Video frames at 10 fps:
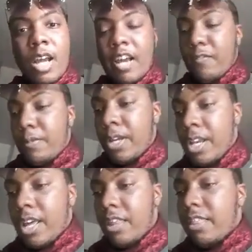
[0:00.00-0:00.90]
I've
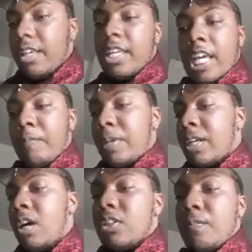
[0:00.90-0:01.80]
been thinking, I've been
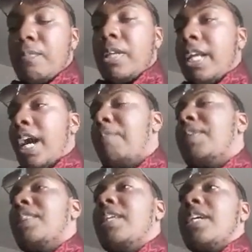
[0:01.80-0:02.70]
contemplating, I've
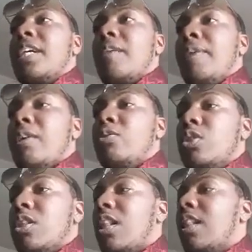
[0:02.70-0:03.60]
been thinking about
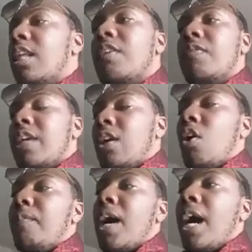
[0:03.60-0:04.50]
just leaving it
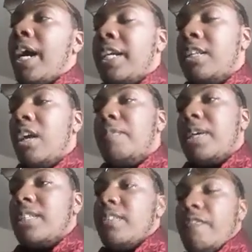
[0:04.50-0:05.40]
all behind
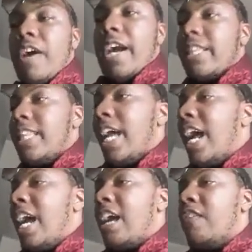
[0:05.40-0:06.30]
because the fact that
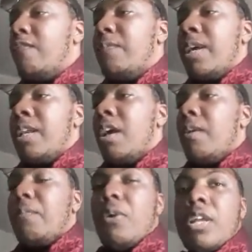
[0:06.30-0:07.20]
I have been
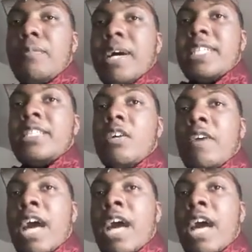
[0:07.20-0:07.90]
putting myself